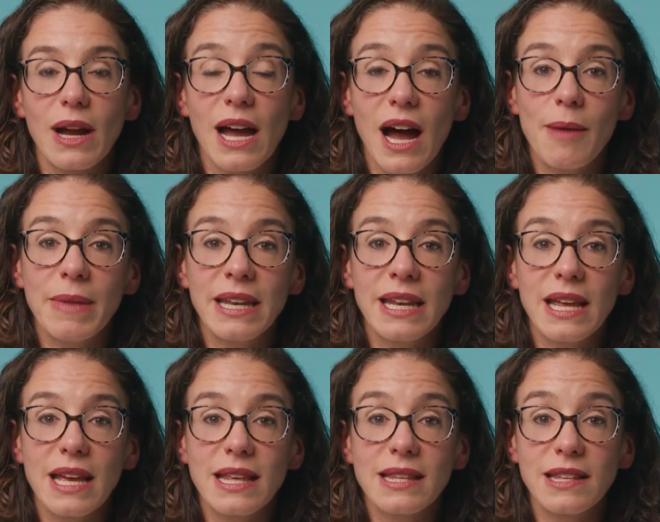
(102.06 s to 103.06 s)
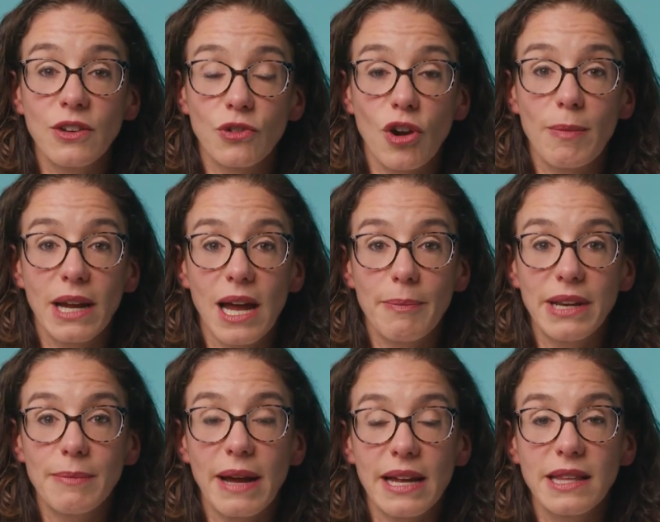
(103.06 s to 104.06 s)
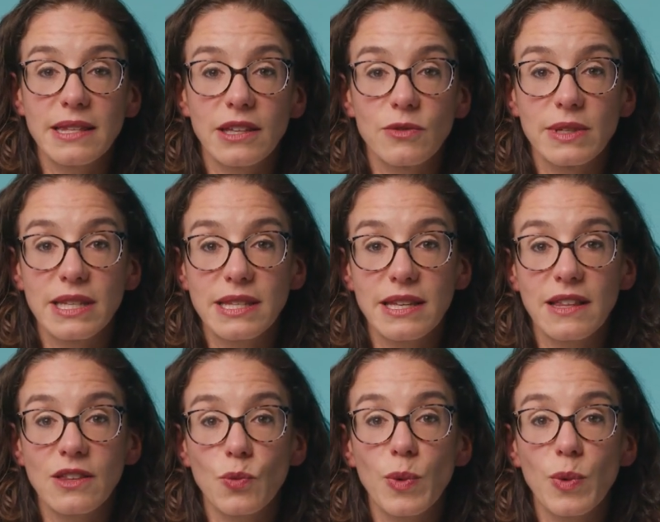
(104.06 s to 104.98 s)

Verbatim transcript: A common syndrome accompanied by insulin resistance